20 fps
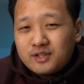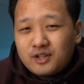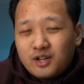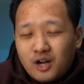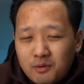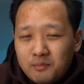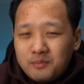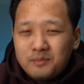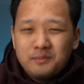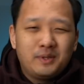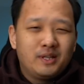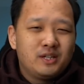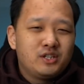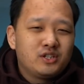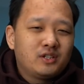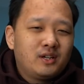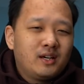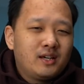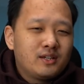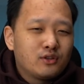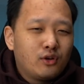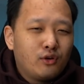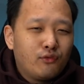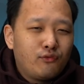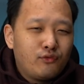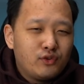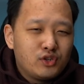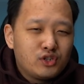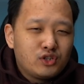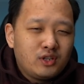Garmin Malaysia has
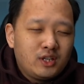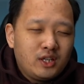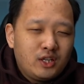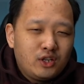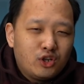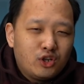officially